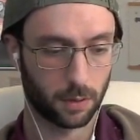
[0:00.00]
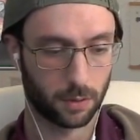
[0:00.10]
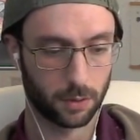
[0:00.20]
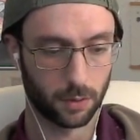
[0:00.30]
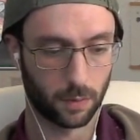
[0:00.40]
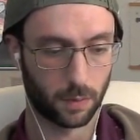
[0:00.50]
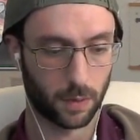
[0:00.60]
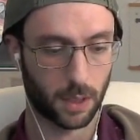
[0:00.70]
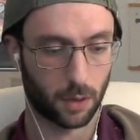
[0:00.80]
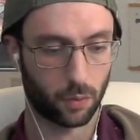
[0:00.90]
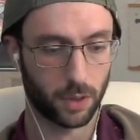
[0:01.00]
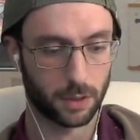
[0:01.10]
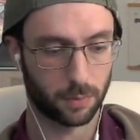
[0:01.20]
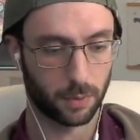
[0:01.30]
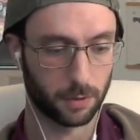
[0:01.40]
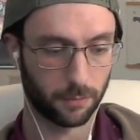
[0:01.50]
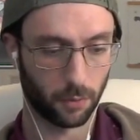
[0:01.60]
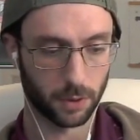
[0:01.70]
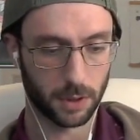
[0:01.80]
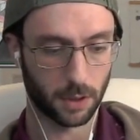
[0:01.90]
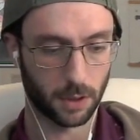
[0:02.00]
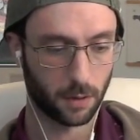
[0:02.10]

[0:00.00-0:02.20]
So we've got queens pretty much forced here.